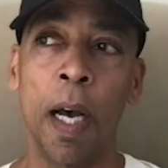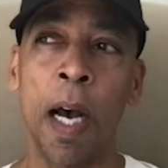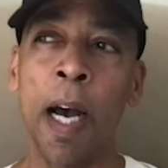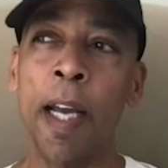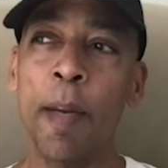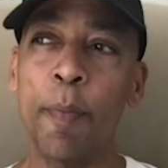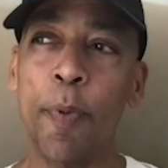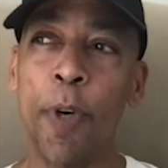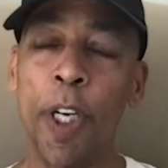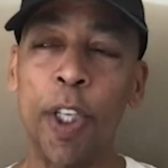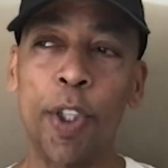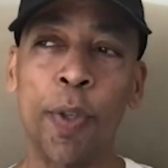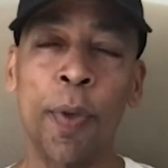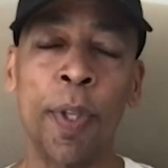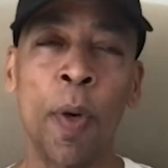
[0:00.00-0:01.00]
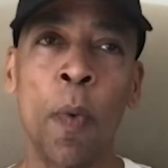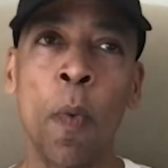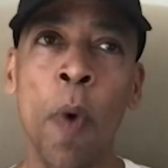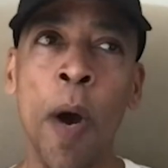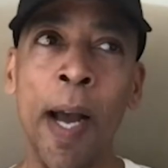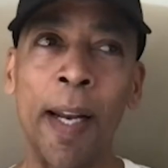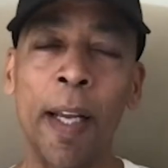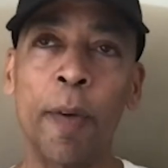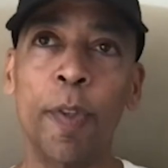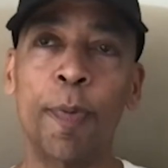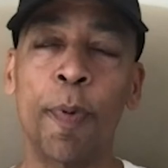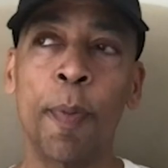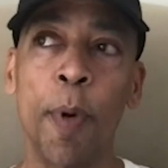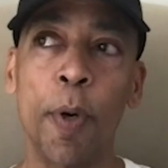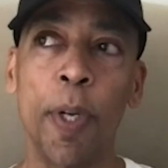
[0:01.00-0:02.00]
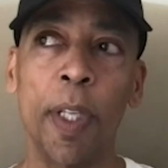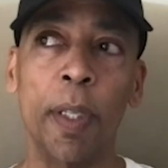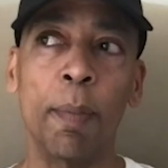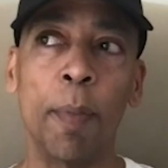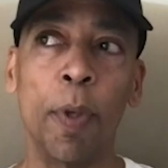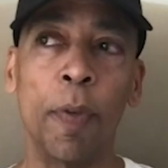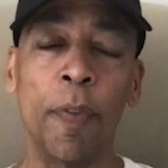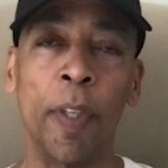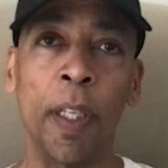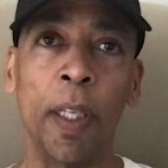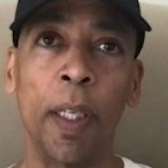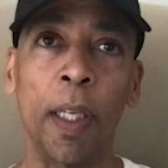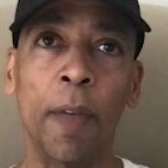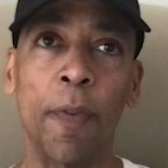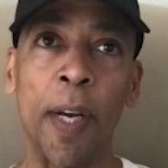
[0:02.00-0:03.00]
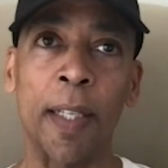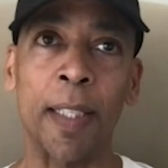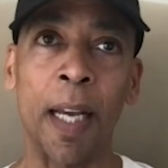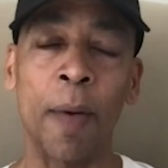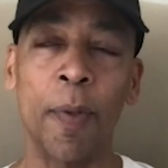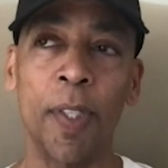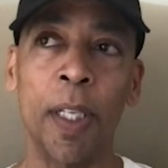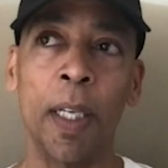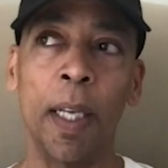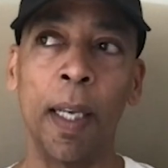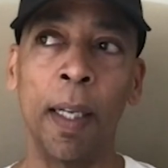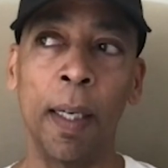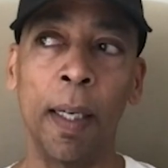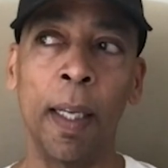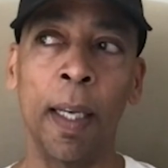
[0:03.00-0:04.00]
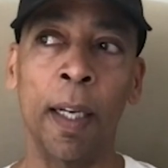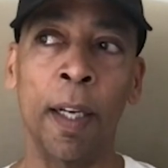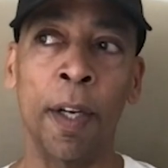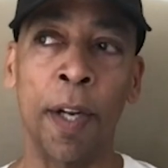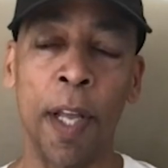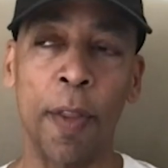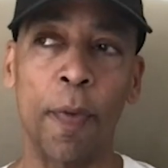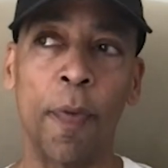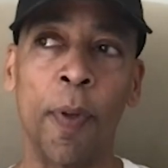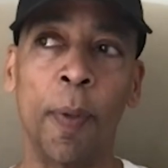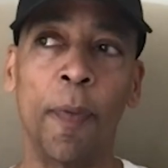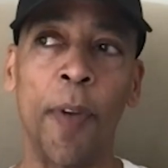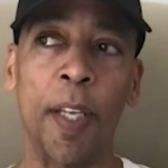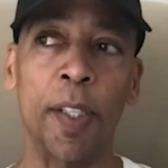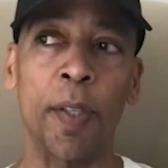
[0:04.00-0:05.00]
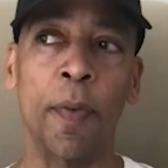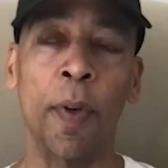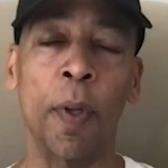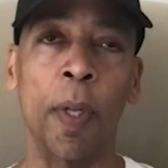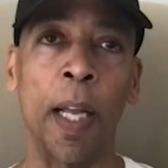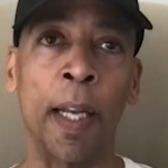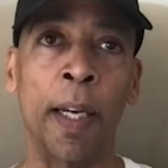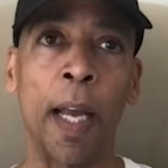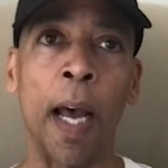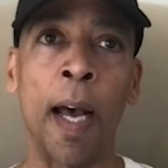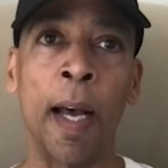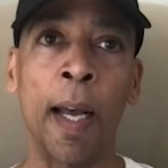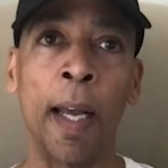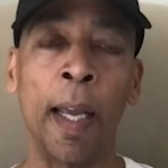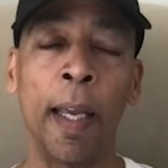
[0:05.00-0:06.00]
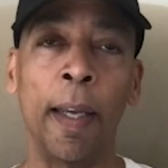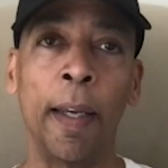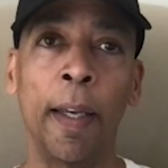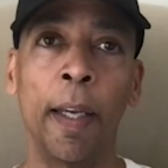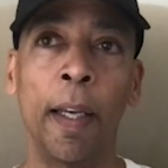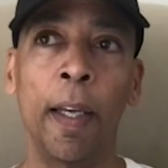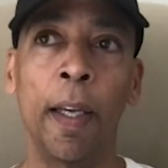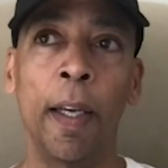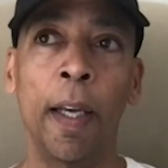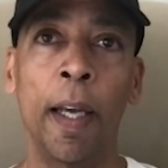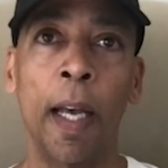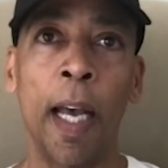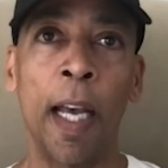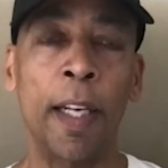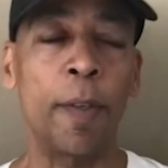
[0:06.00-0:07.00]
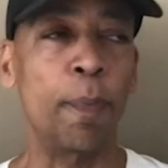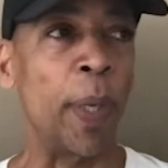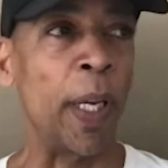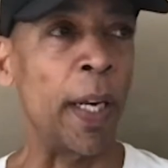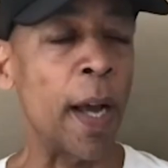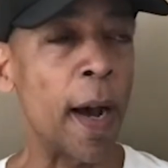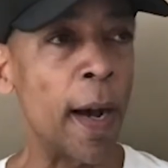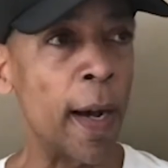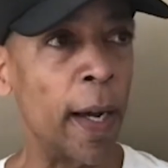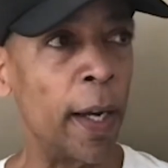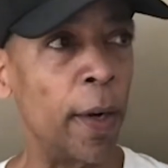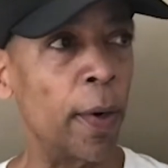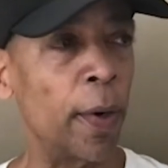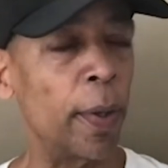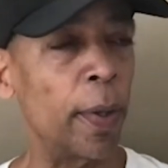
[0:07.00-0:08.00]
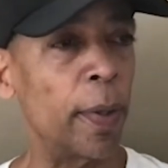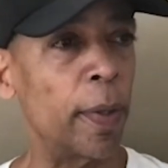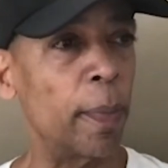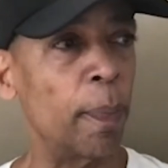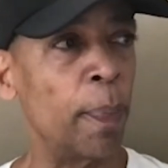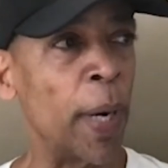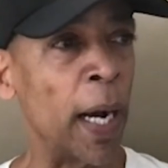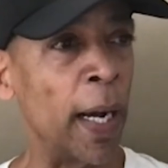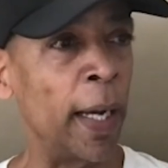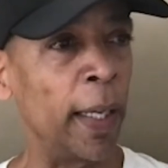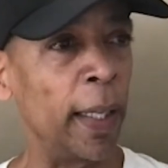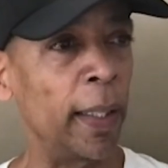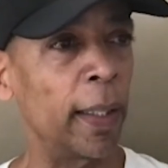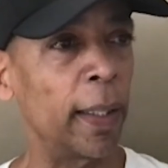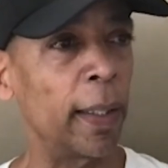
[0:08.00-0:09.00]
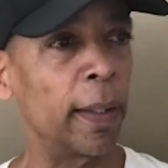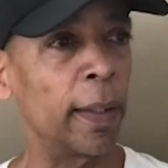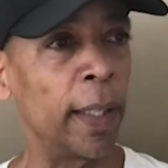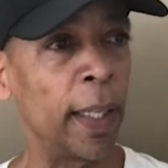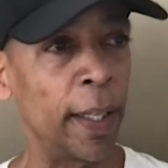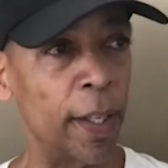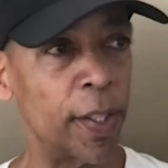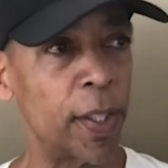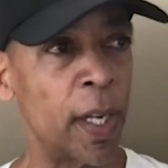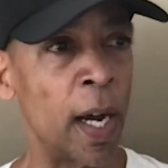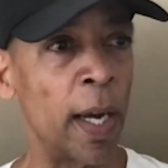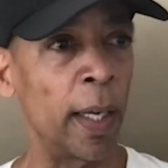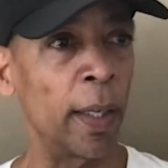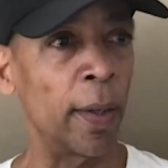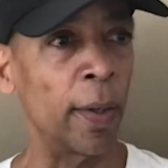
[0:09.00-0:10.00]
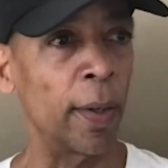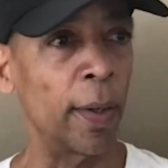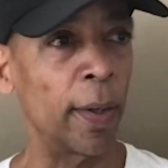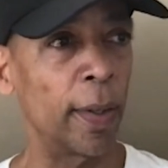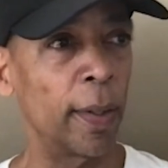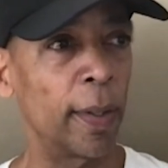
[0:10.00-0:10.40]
I am pretty sure that while I was promoting the movie, in fact, I was in Italy at another film festival, and I had been hired by Linda Schuyler